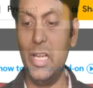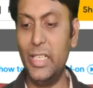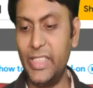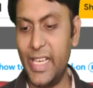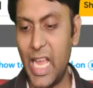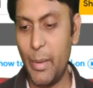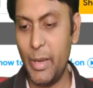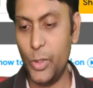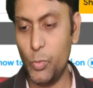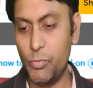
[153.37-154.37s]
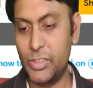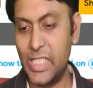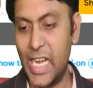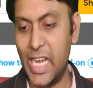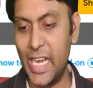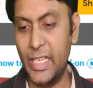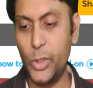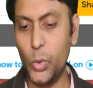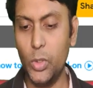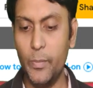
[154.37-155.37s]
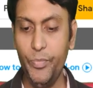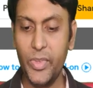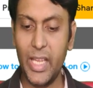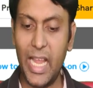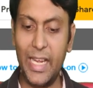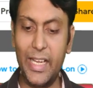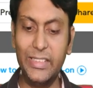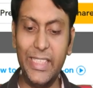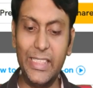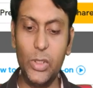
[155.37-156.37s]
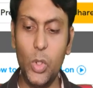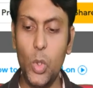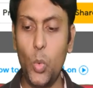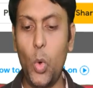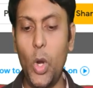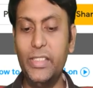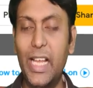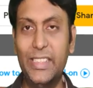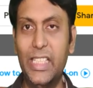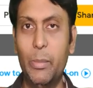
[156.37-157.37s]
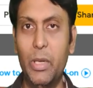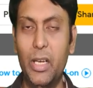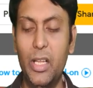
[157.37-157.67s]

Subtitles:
say I am into slide number 2 and it says what is HTML.